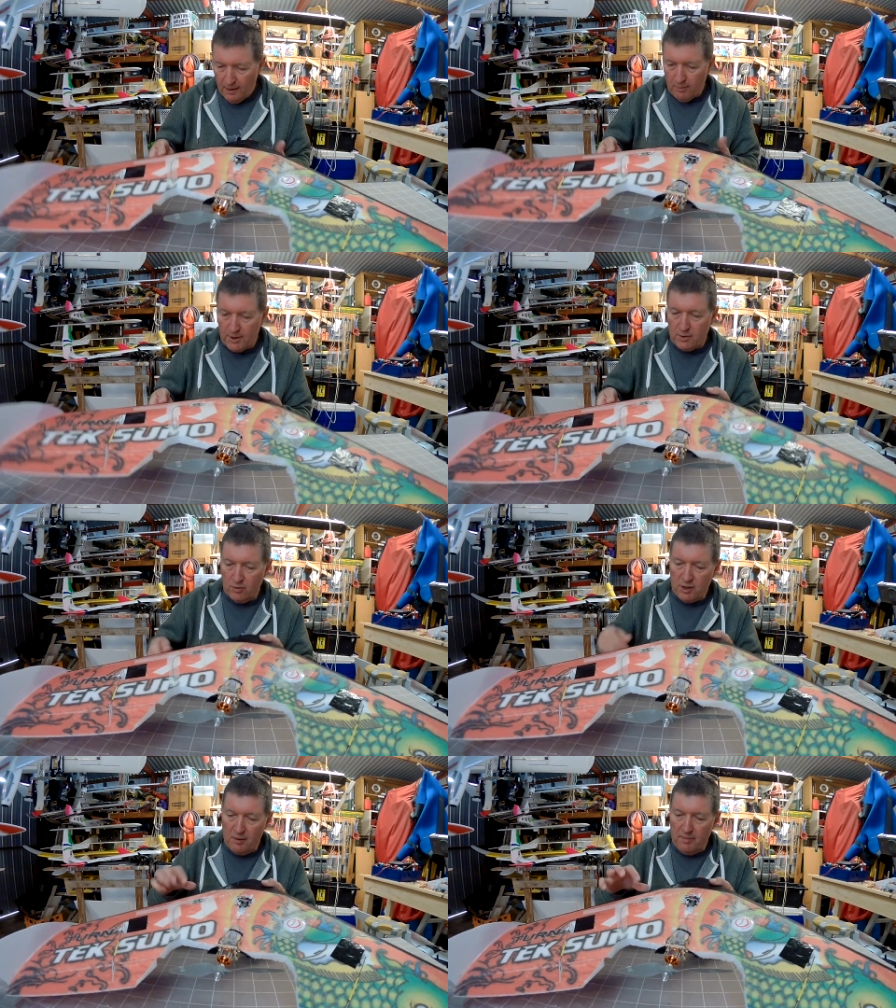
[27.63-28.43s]
which has
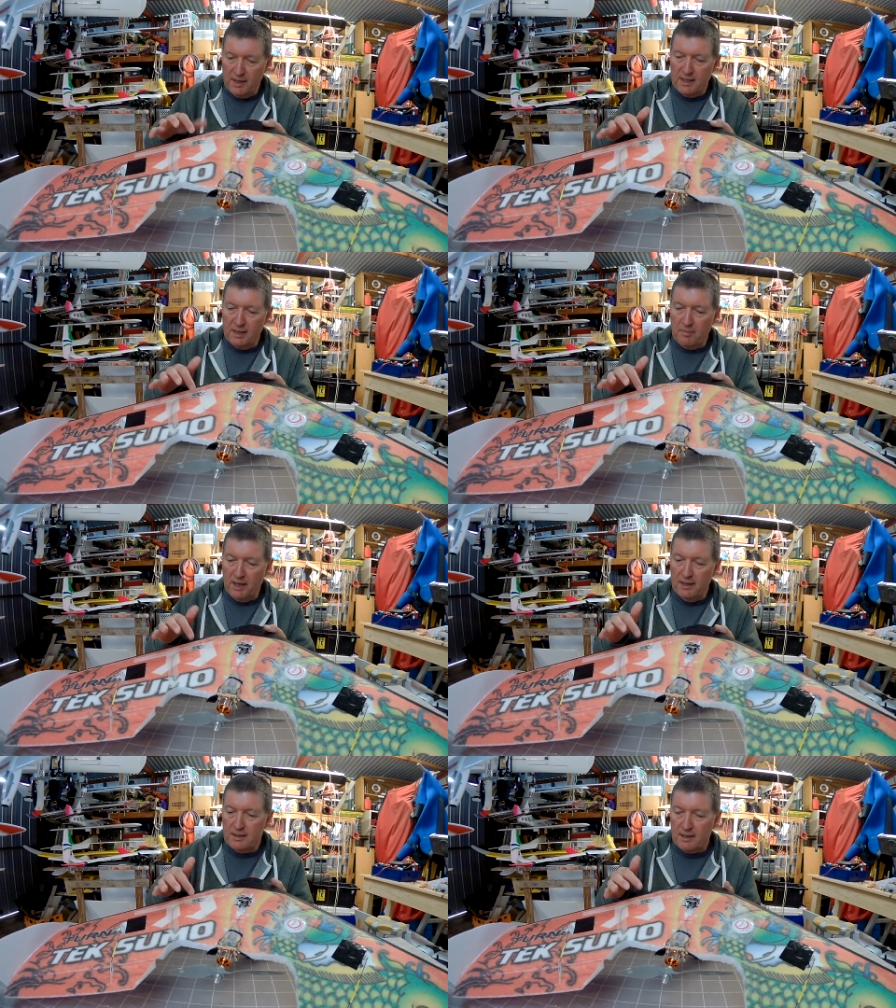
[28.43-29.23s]
also been
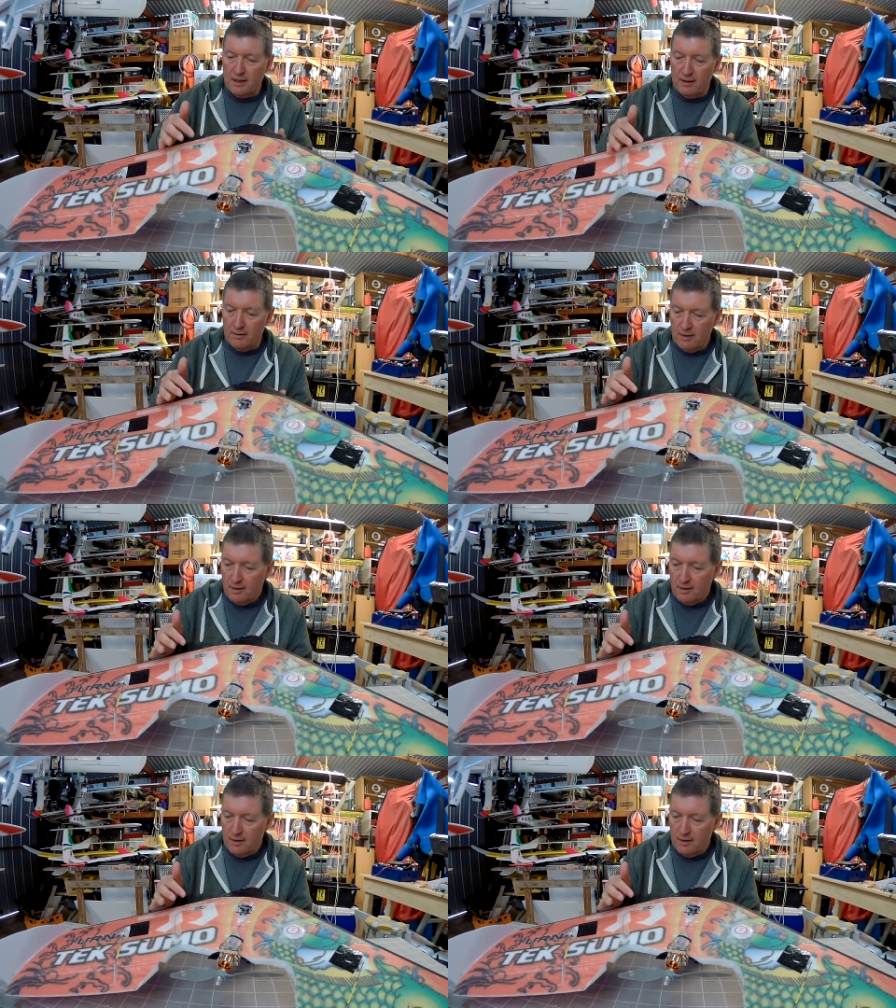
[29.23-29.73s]
depinned so